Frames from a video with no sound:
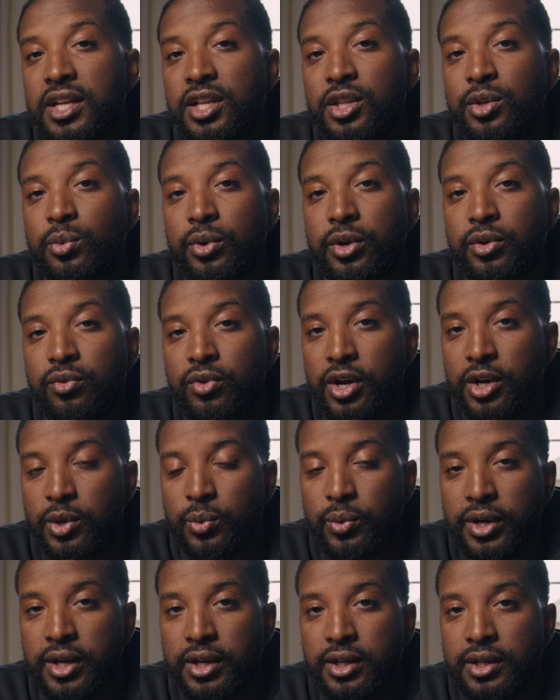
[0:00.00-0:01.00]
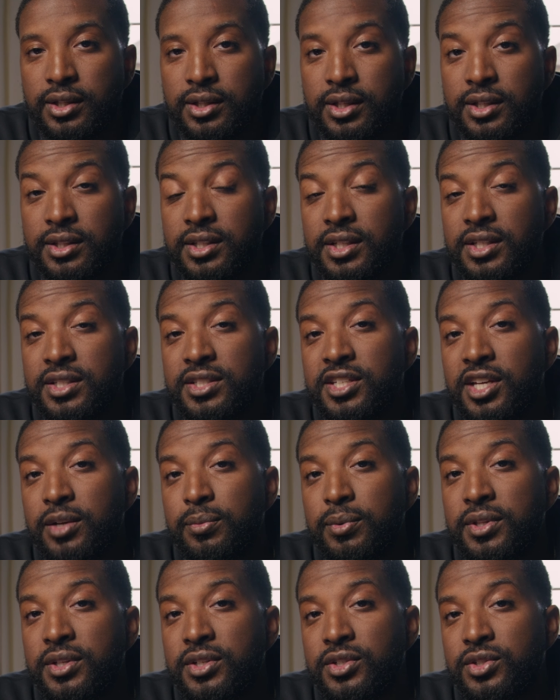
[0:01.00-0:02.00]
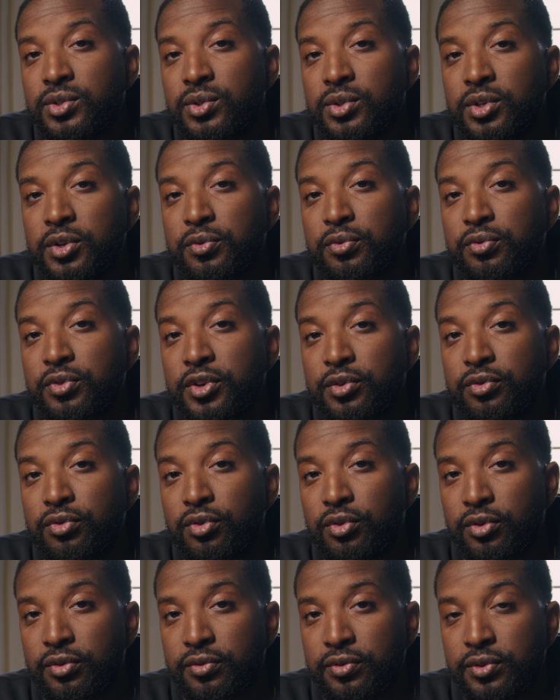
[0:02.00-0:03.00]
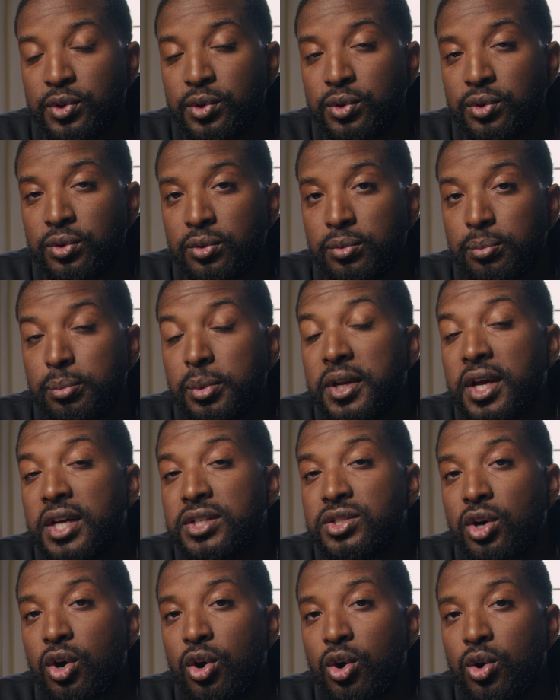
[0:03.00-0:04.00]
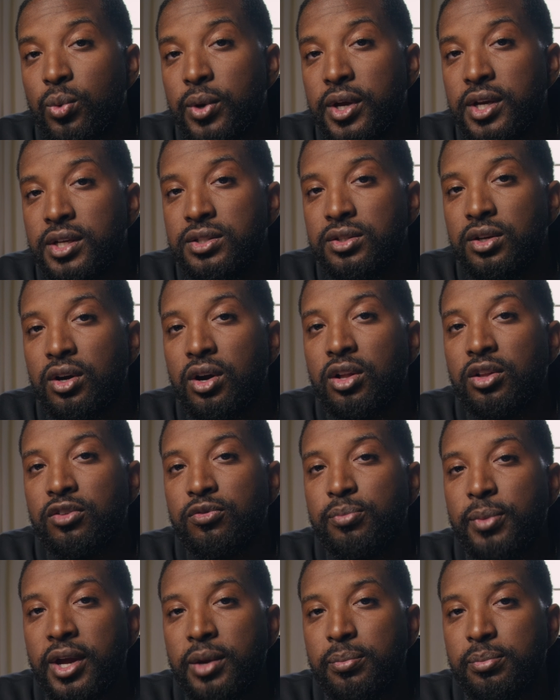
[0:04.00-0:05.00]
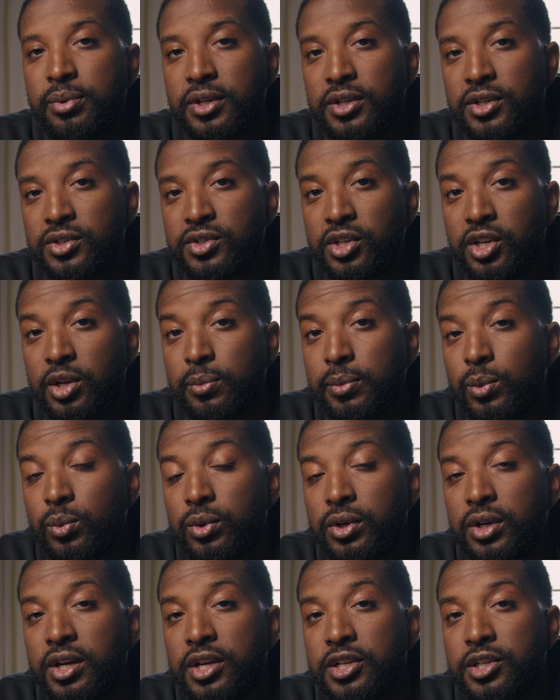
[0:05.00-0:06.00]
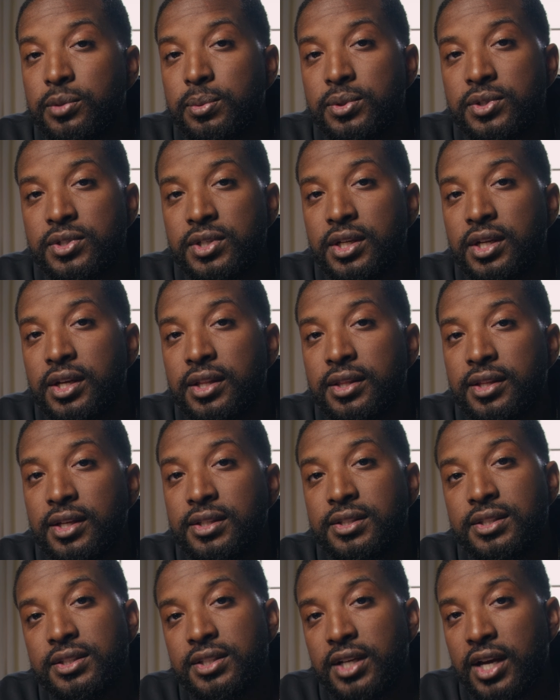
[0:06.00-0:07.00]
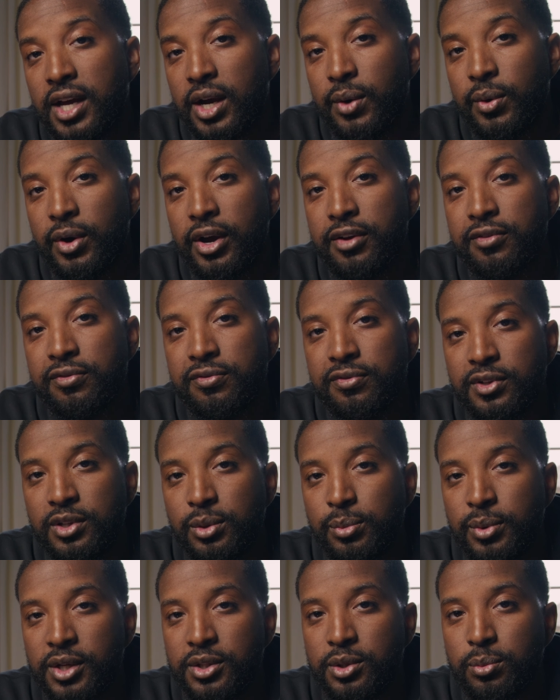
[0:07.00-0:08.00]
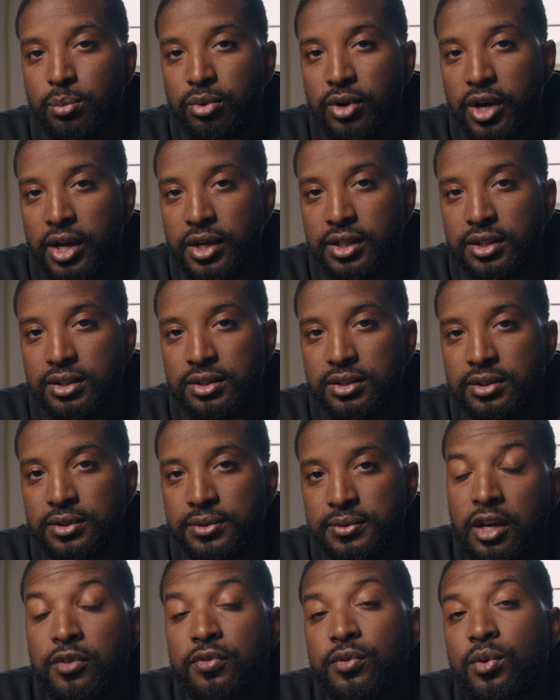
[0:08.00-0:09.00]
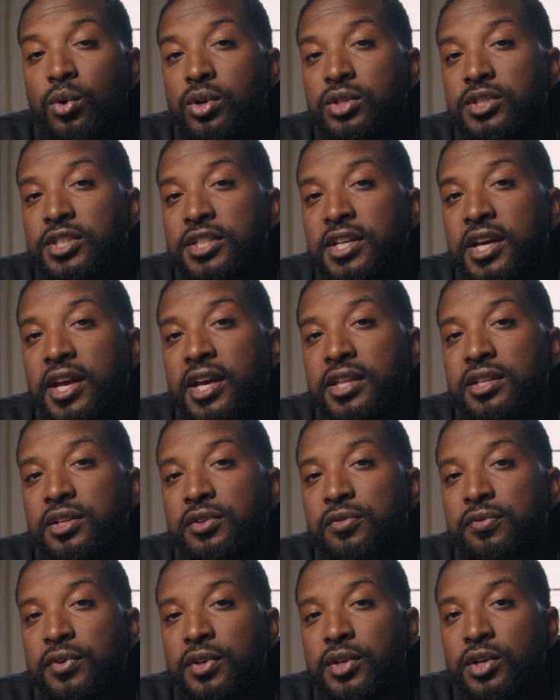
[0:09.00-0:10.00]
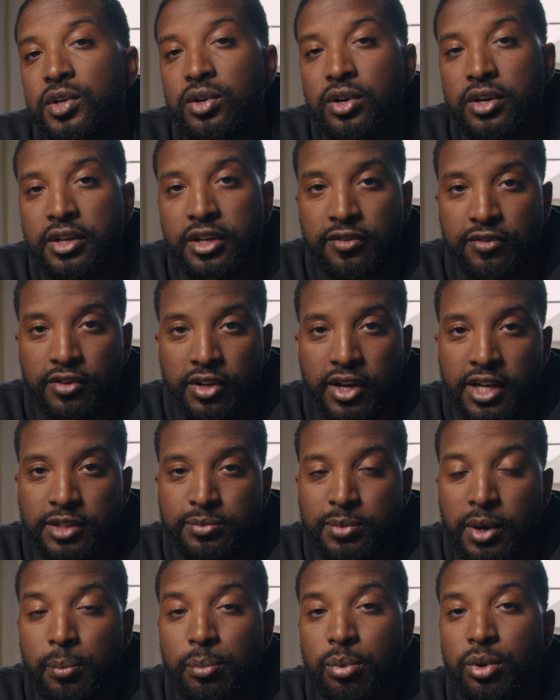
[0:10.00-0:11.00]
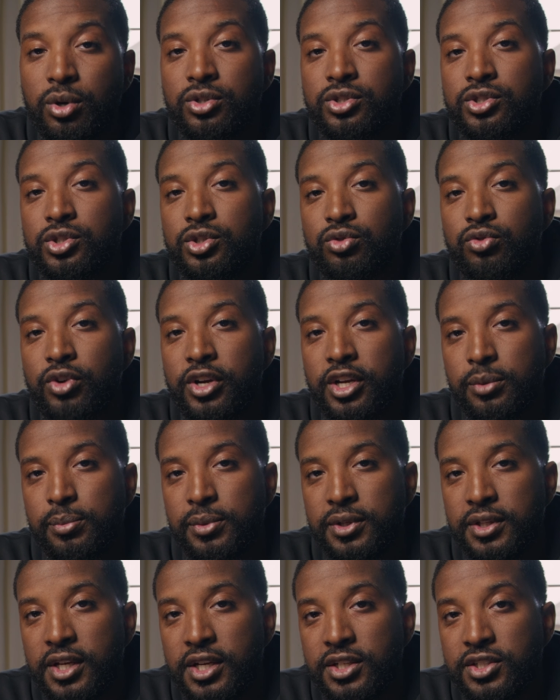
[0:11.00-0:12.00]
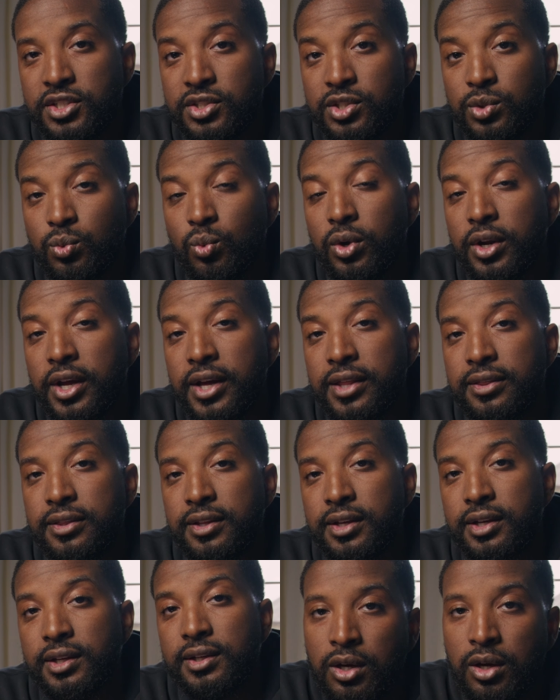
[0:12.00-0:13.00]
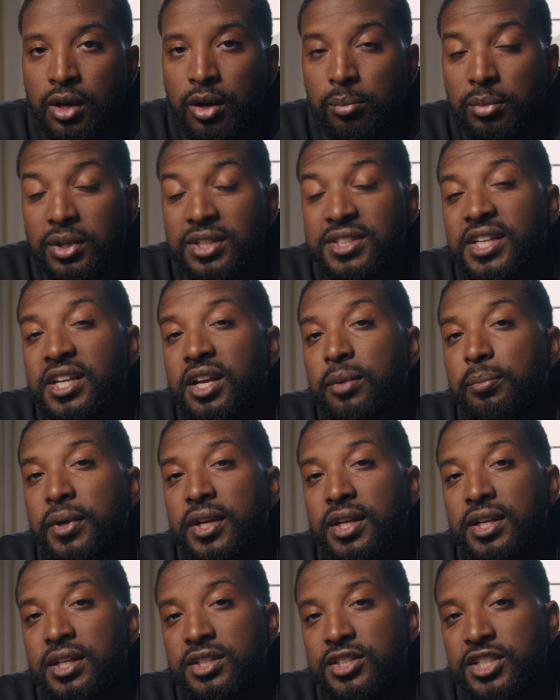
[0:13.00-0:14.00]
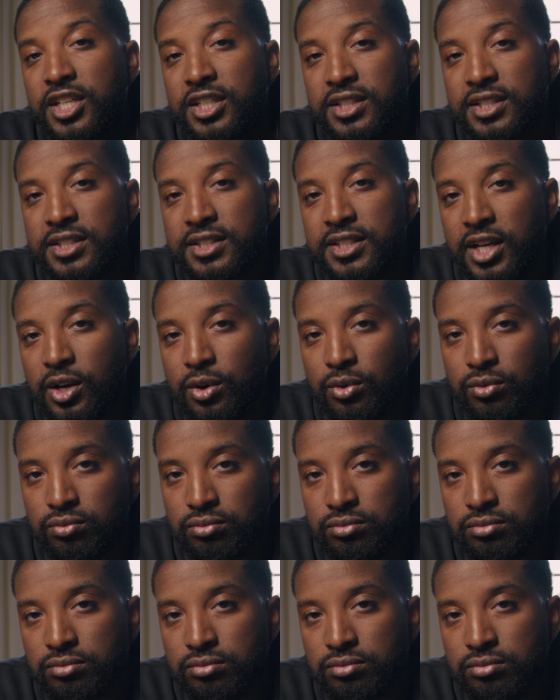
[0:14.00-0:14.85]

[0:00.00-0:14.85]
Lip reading: out of the way right away. They did send me this unit free for review. But as always, all of my opinions are going to be 100% authentic to how I feel about the product. And of course, at the end of the video, I'll give you guys my personal recommendations and what I think. Let's take a minute and check this out.